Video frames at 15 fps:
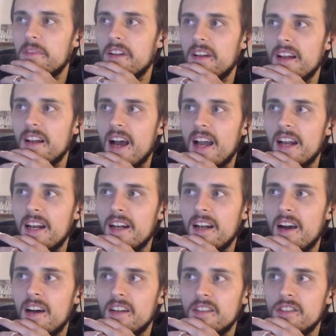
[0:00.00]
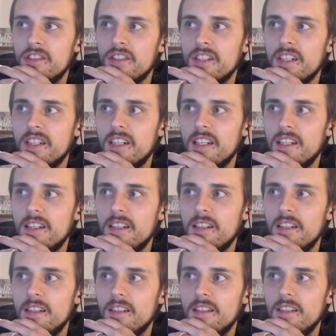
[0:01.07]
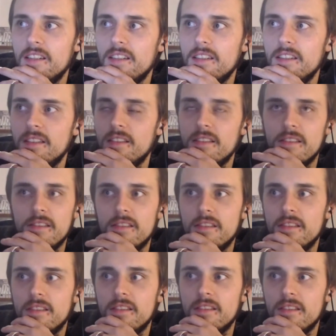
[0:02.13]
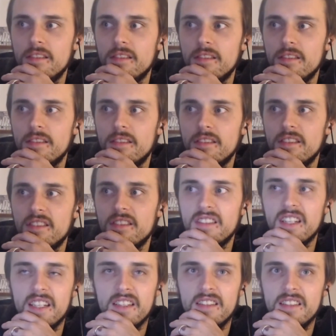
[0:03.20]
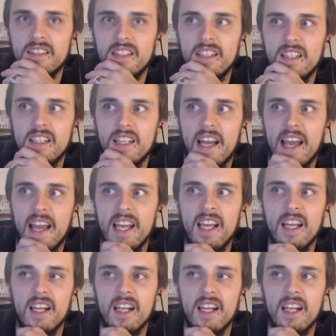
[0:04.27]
968